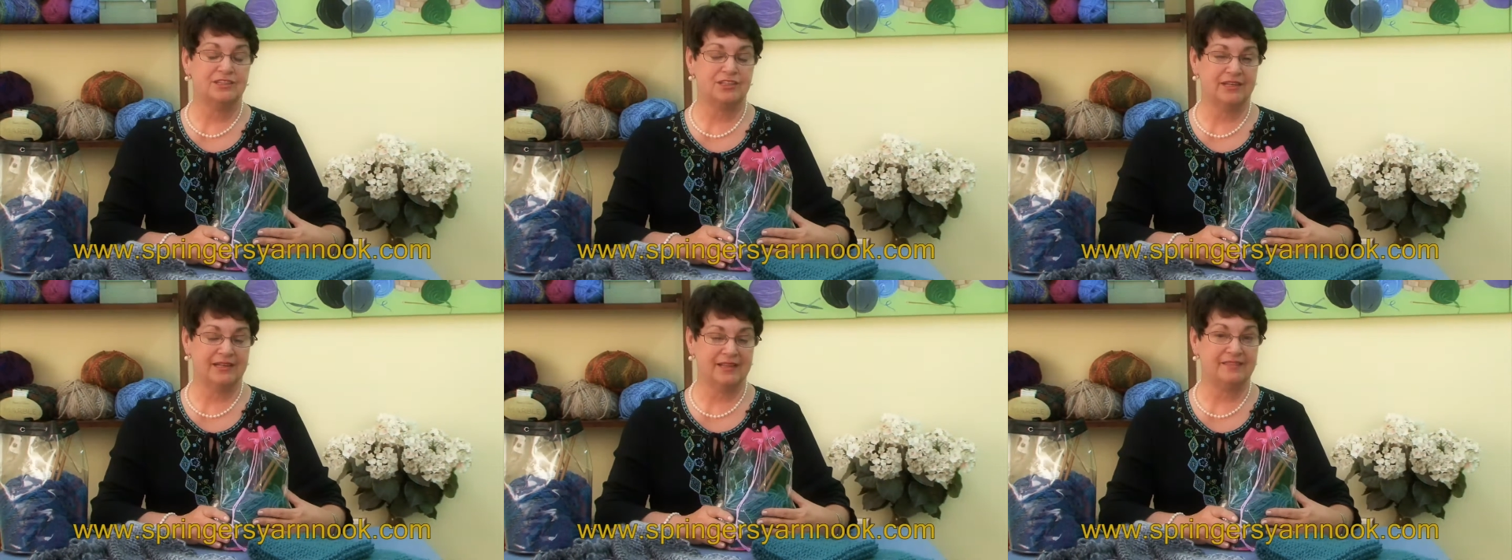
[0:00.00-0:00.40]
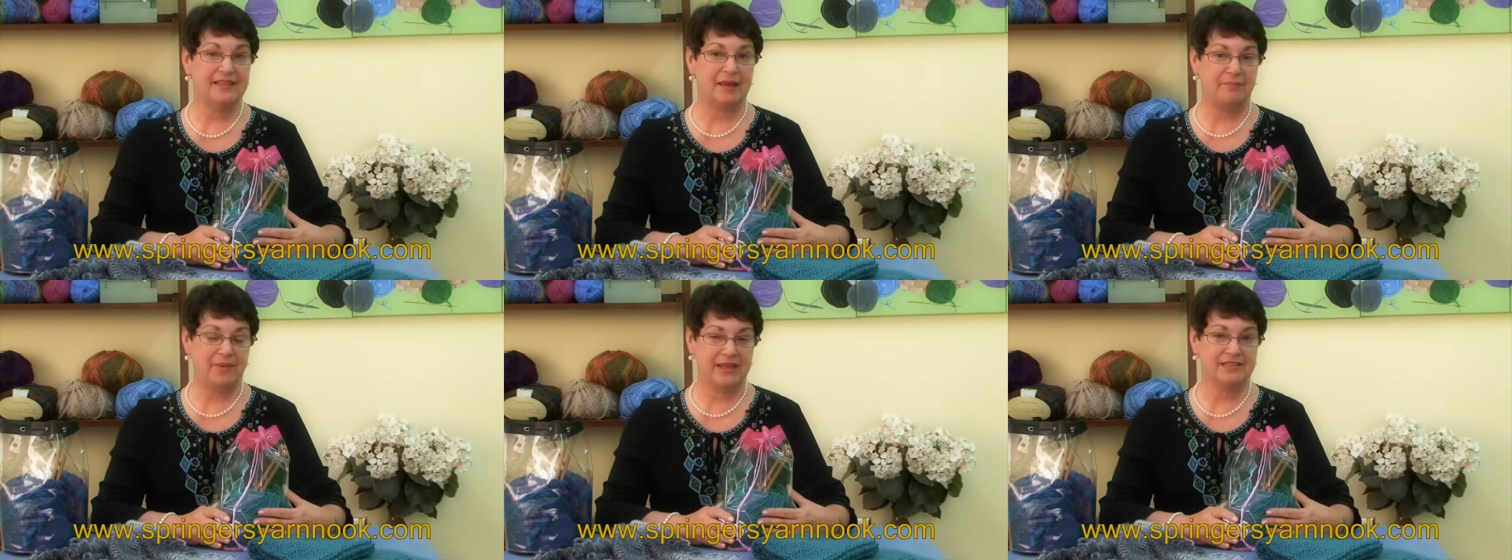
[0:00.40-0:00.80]
to knit
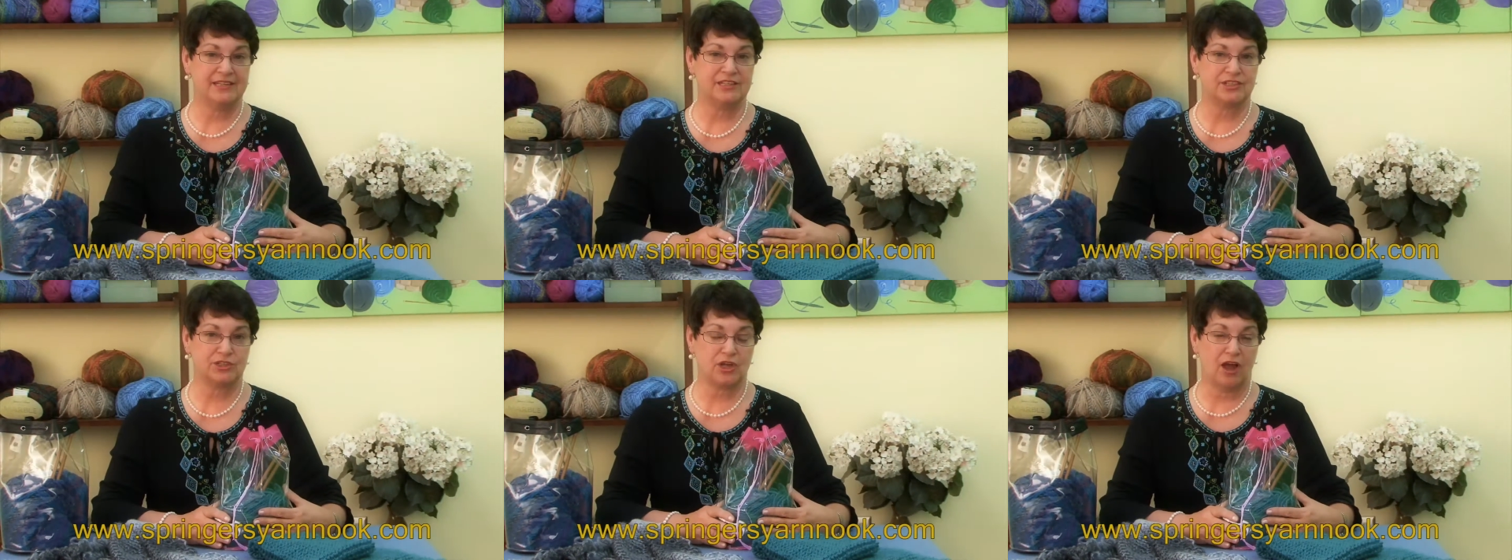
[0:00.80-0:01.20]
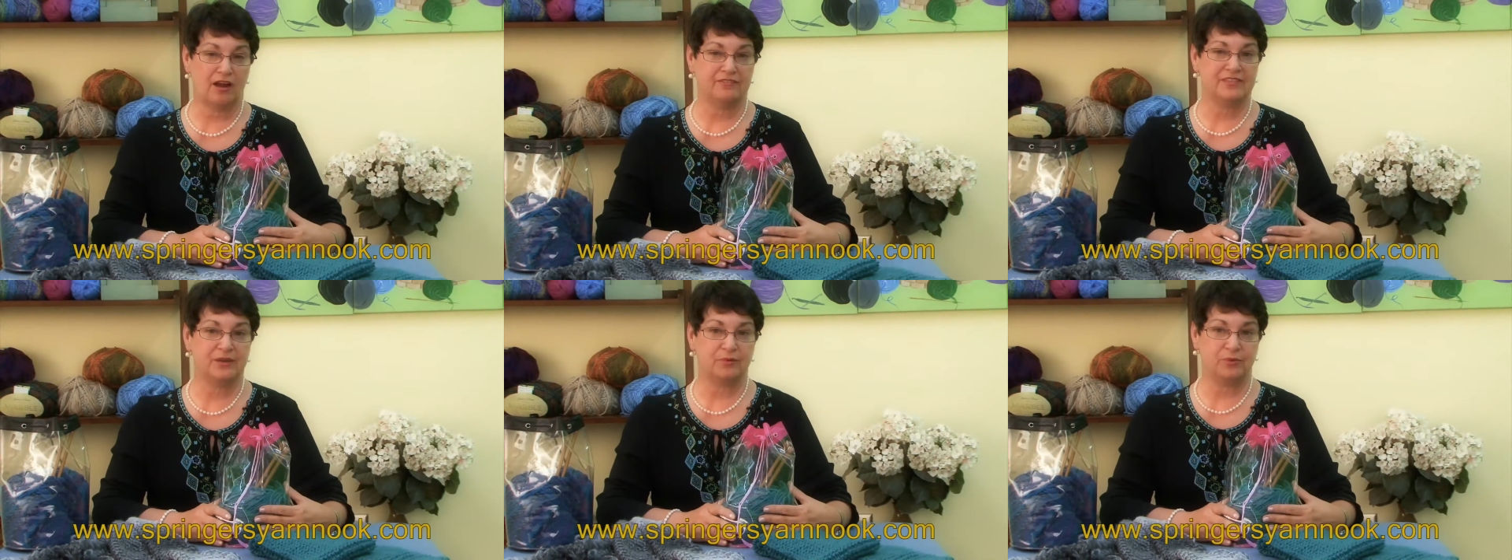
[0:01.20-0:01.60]
that basic
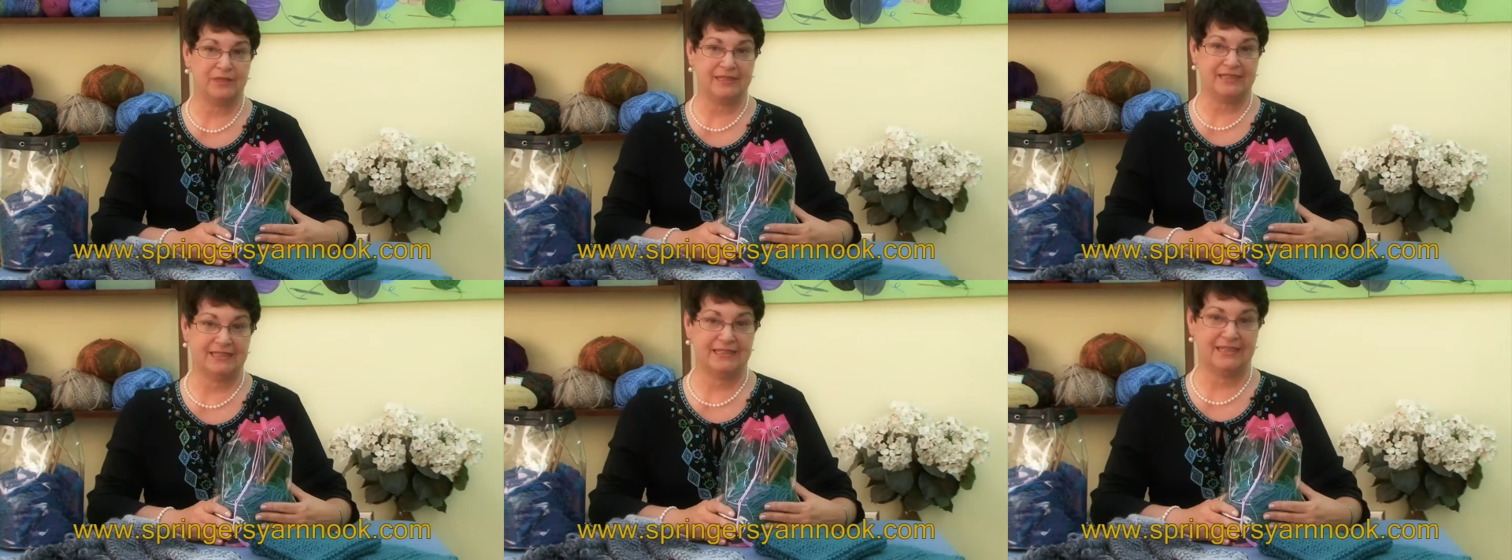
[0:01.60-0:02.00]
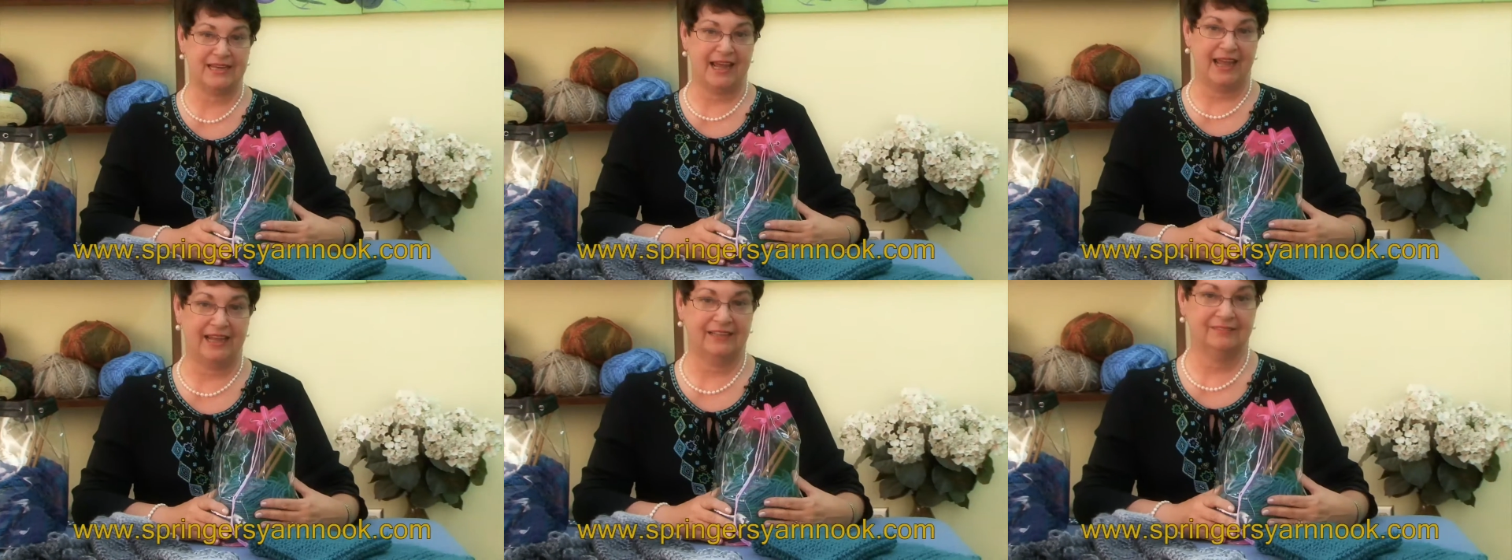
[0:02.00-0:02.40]
scarf that we did
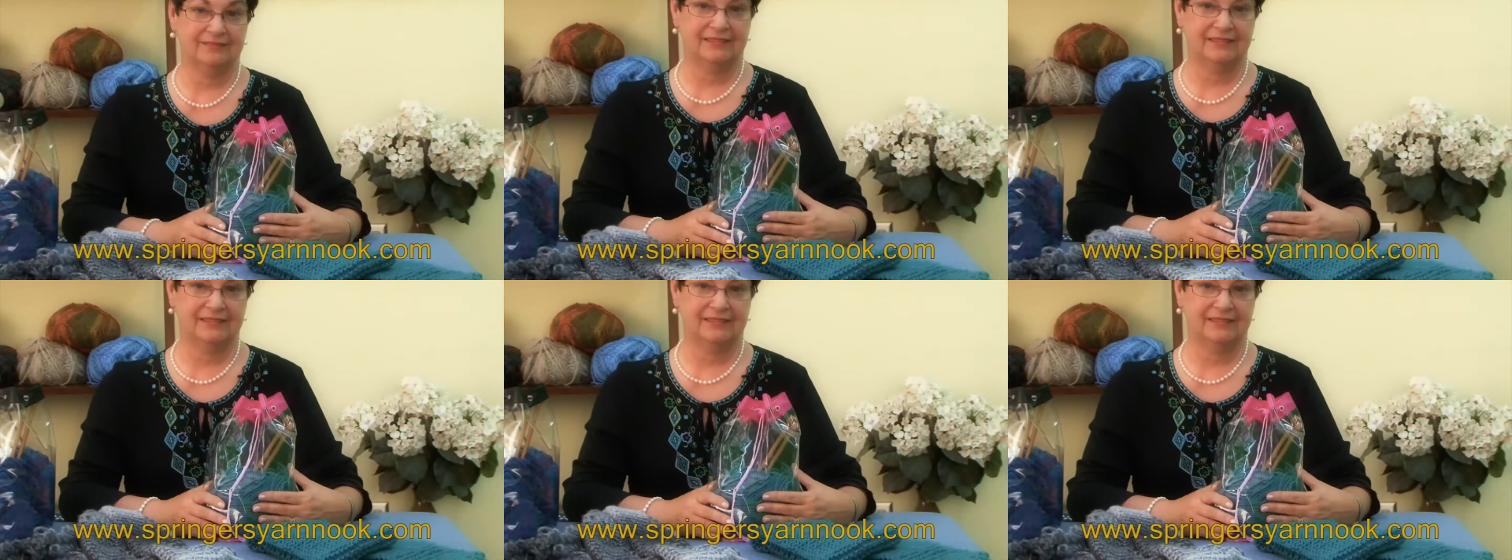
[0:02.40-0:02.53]
today.